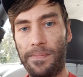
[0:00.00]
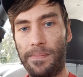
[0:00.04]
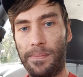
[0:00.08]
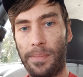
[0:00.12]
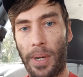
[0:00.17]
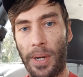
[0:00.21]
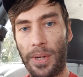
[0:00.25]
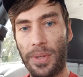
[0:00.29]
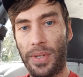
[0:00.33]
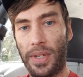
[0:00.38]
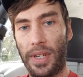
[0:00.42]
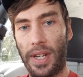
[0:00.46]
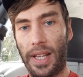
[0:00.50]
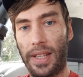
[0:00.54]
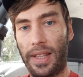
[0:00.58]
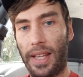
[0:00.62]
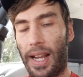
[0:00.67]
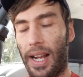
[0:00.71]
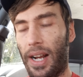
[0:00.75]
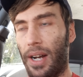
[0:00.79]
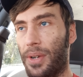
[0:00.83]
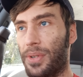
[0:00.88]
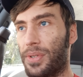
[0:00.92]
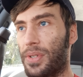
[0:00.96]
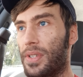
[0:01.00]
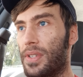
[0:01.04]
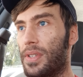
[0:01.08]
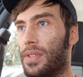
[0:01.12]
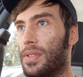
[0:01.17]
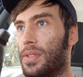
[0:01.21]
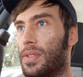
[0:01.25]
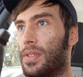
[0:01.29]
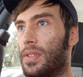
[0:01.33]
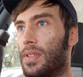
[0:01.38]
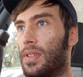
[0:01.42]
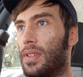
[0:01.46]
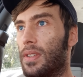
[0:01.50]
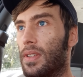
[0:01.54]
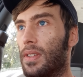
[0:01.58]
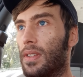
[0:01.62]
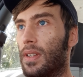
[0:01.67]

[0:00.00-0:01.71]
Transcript: person at the houses